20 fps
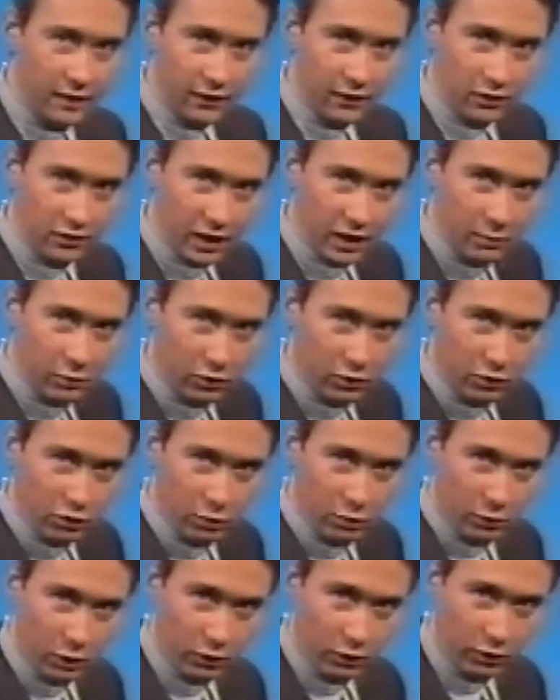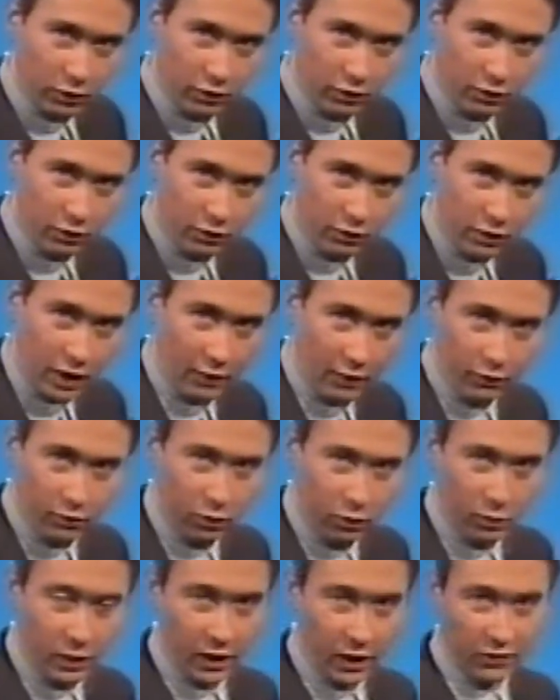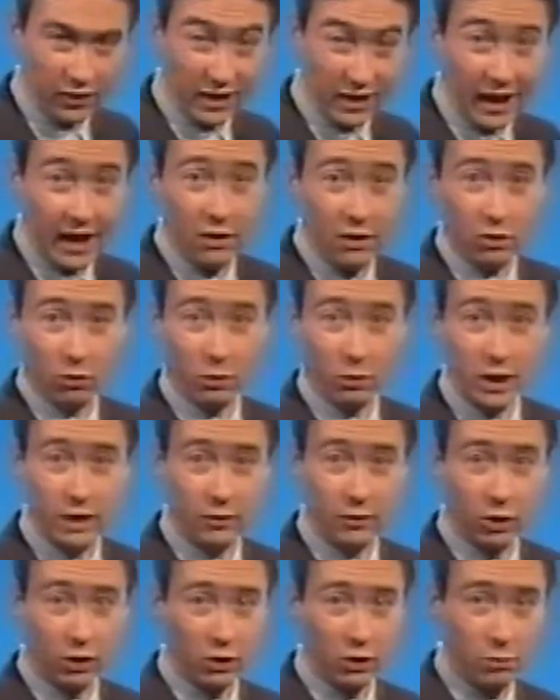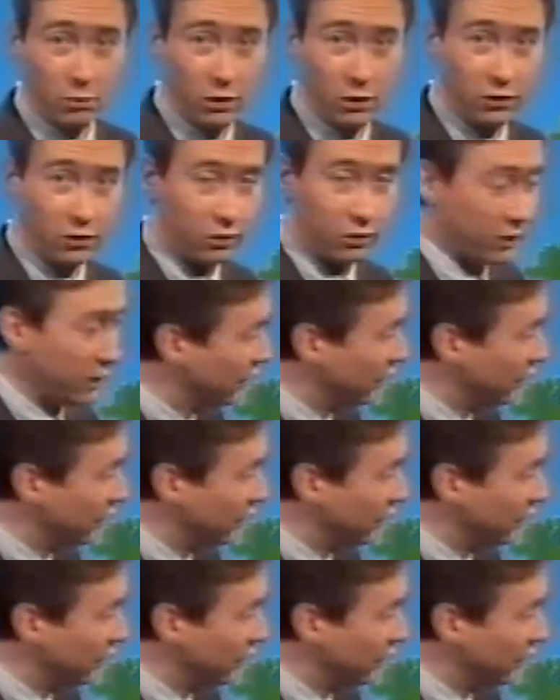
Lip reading: The same is true mostly down through Wales. Occasional one even got to Bristol.